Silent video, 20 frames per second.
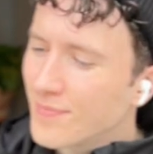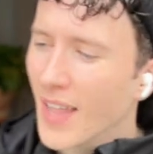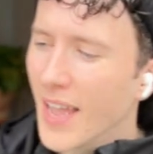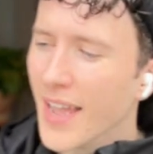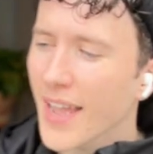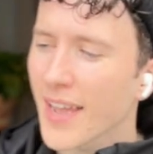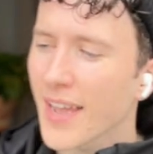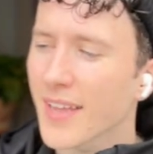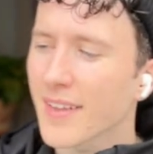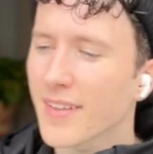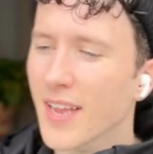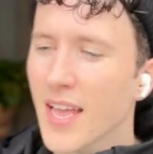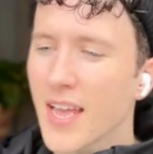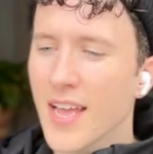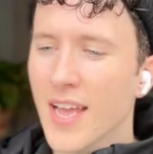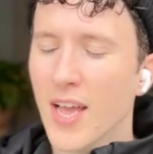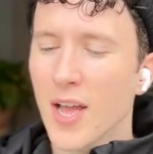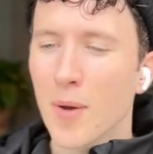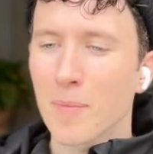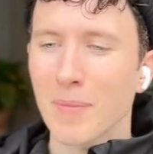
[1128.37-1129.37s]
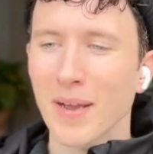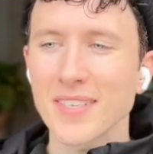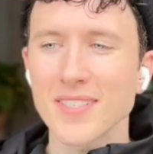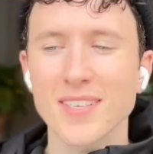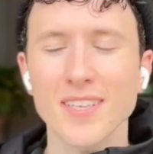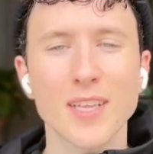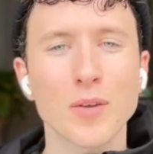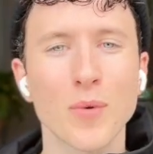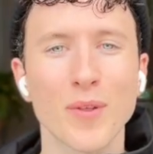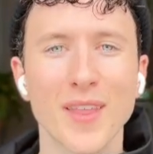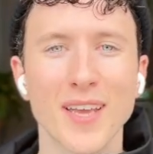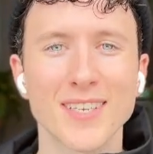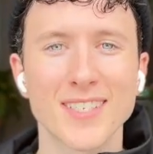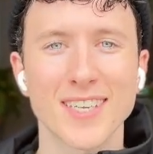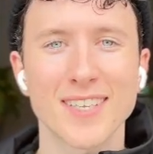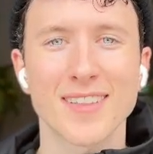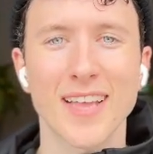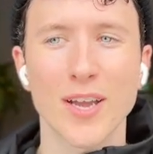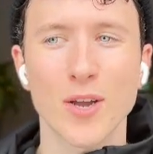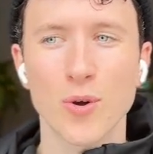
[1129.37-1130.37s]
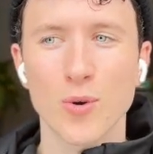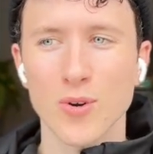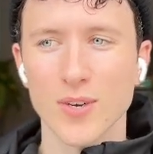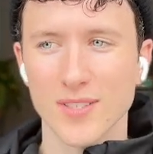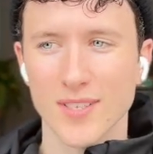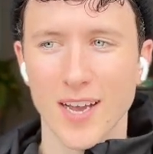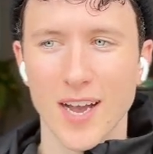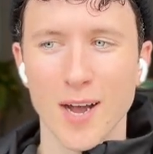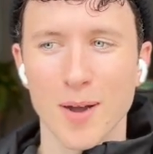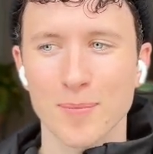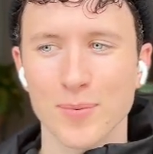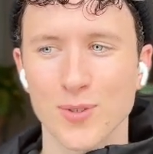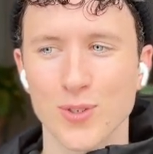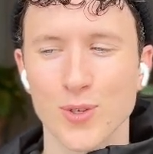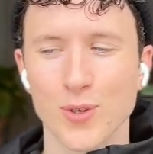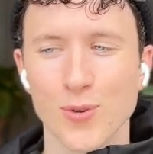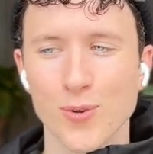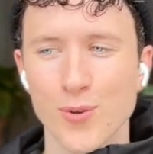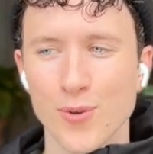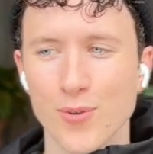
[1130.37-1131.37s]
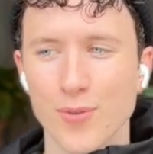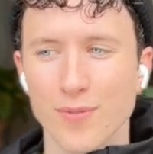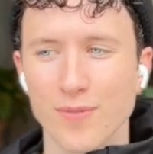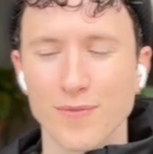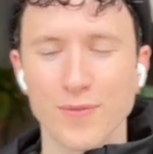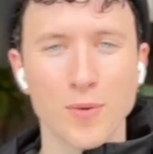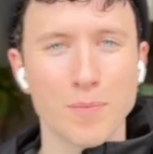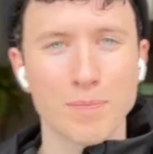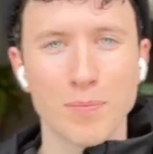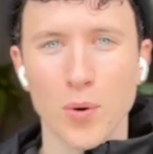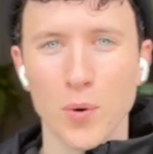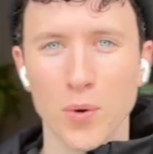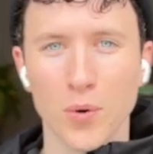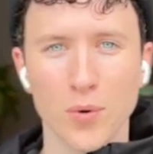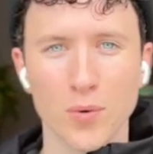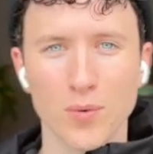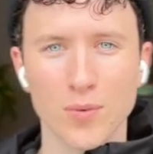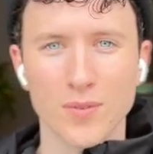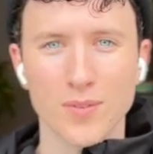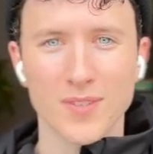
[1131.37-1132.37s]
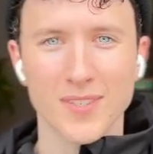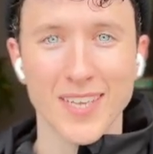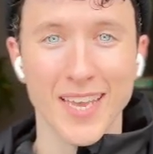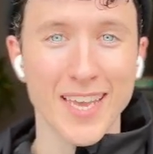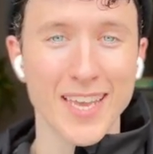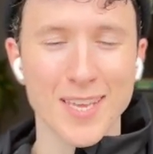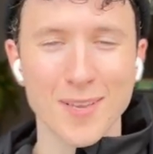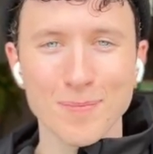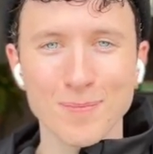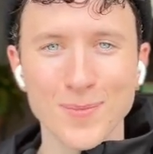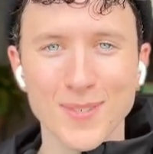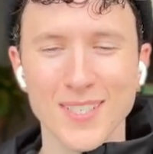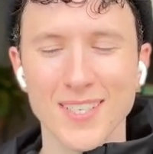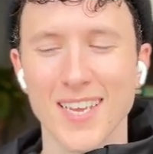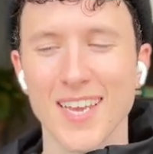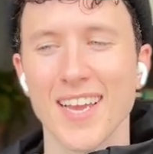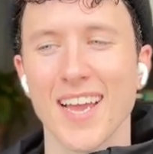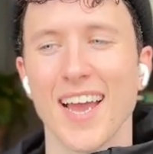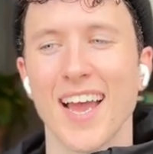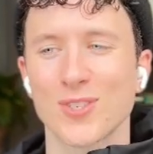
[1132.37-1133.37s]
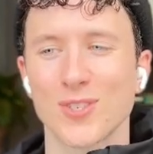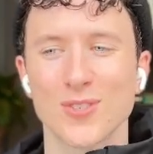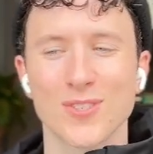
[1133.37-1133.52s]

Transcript: And basically what they did, they hooked up to football teams to